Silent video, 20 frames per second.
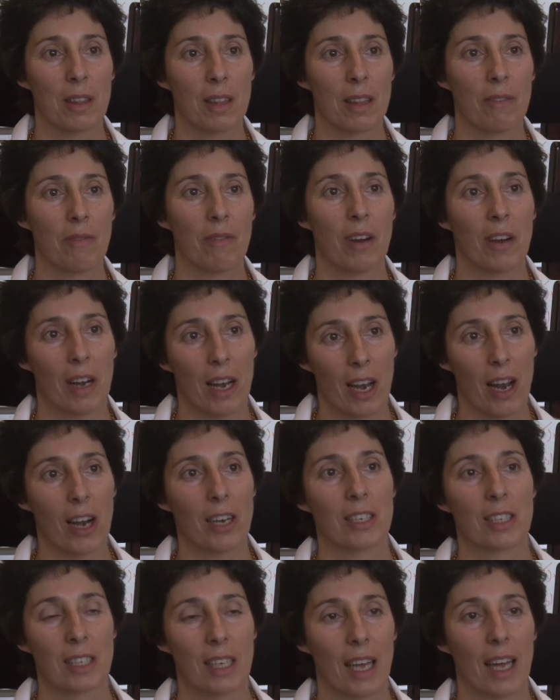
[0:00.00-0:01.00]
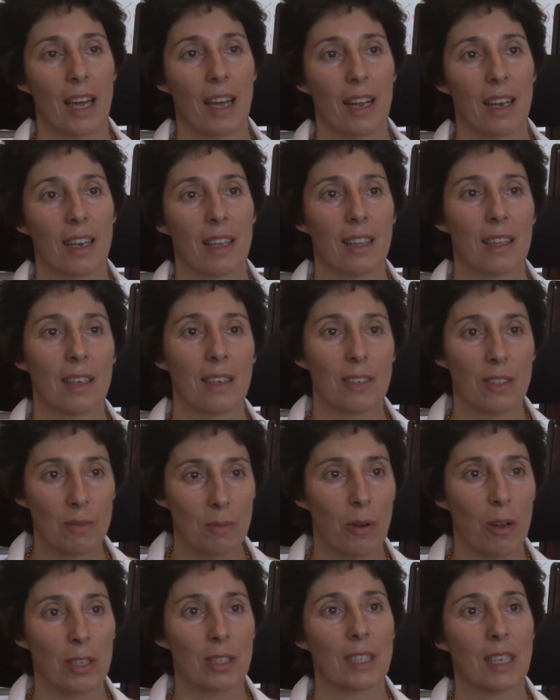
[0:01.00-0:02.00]
the very large scale and the
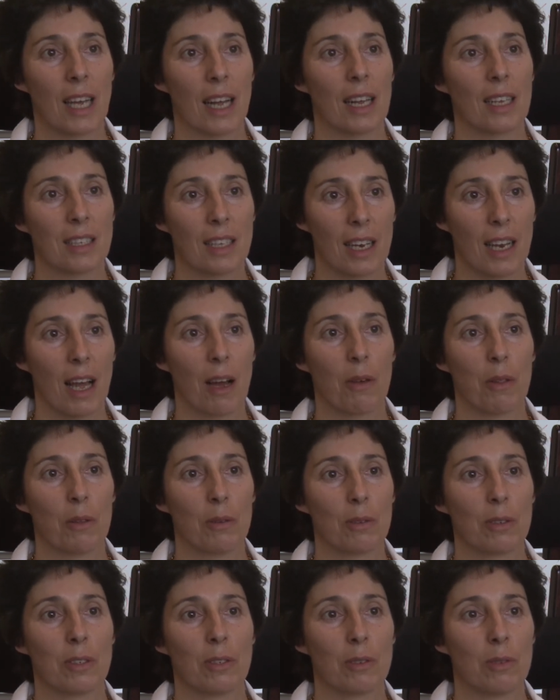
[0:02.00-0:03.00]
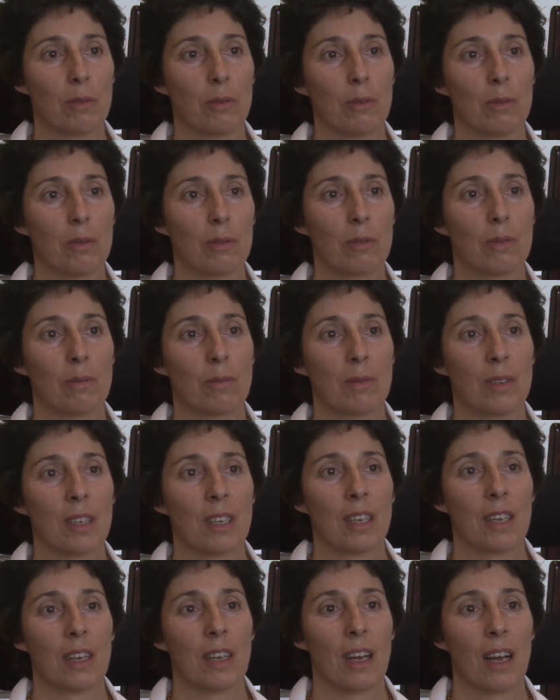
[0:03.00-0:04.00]
small scales and how those two
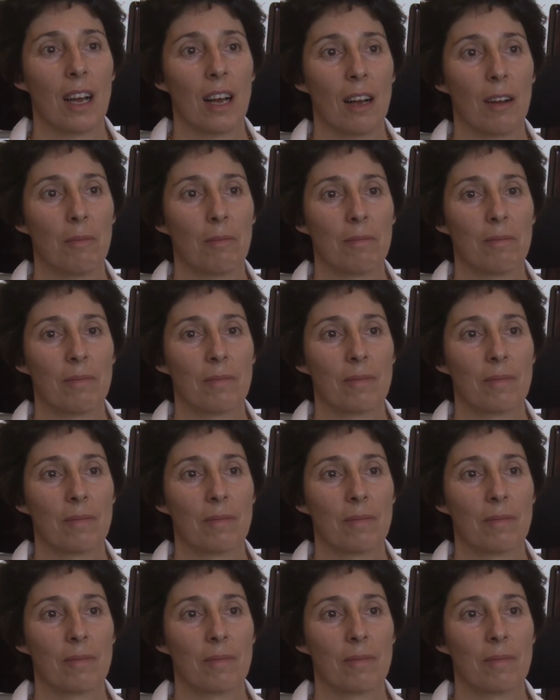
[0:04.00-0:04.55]
um,